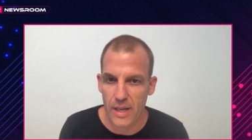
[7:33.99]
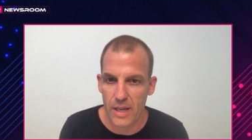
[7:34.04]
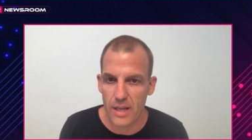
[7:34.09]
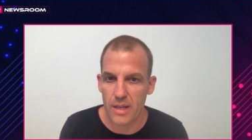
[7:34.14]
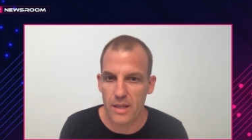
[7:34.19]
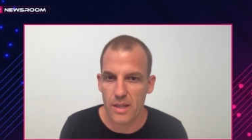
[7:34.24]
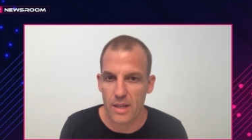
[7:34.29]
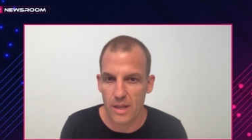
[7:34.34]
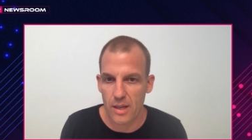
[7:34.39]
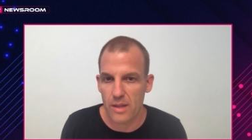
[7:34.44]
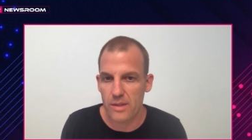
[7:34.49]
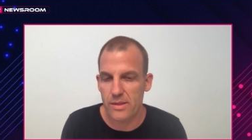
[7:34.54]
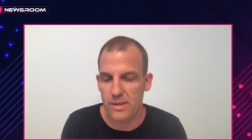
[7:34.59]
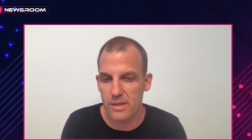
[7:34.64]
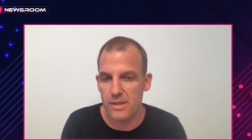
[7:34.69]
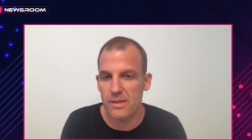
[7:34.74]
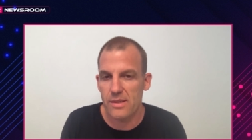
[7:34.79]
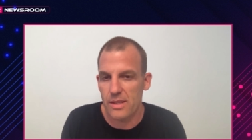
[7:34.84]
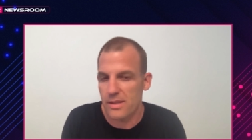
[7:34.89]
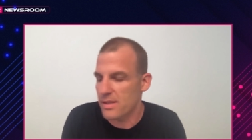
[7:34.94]
And uh,
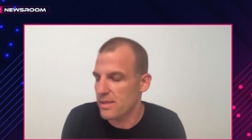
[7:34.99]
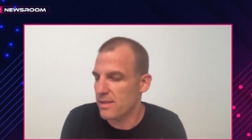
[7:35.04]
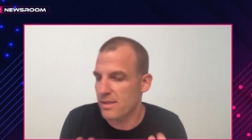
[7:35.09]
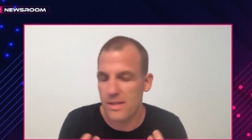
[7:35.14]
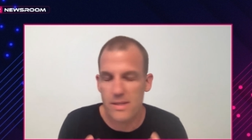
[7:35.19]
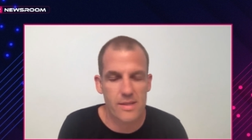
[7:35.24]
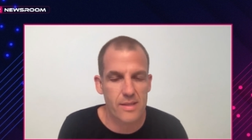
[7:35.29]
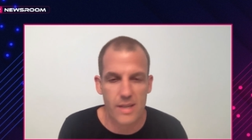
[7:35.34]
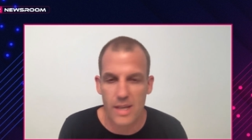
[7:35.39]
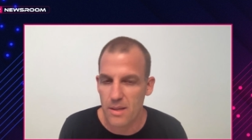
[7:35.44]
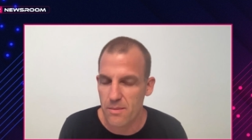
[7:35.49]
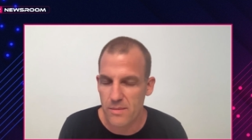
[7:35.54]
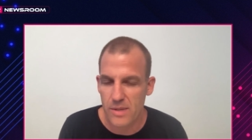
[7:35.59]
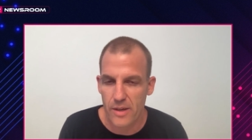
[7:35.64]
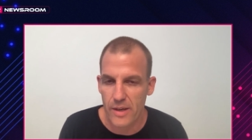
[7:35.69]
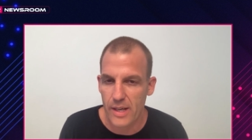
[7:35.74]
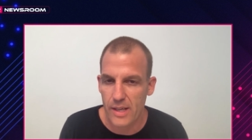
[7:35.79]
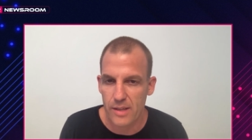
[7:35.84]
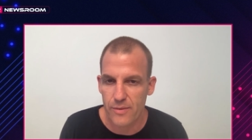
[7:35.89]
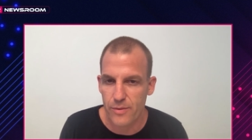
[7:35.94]
this, this, is, this came
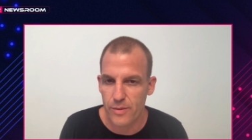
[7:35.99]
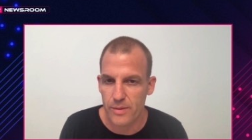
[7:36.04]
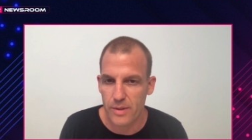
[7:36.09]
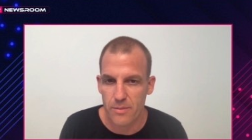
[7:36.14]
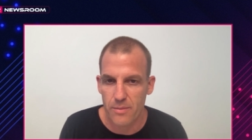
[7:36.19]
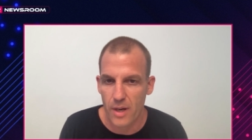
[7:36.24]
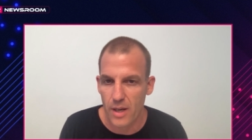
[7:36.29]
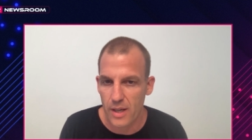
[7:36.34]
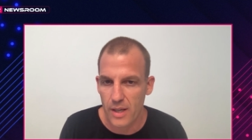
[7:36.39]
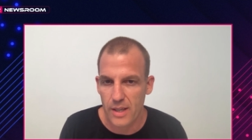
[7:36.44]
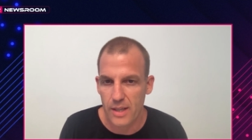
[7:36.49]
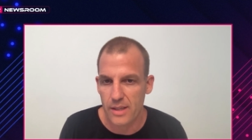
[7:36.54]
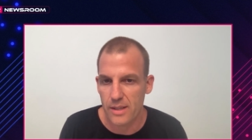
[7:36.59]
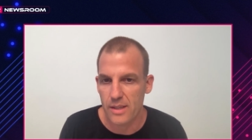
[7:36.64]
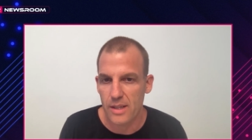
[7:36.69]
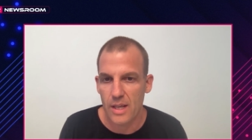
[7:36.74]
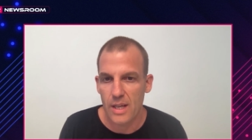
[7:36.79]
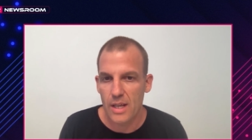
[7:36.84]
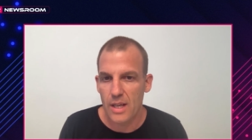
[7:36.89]
directly from the market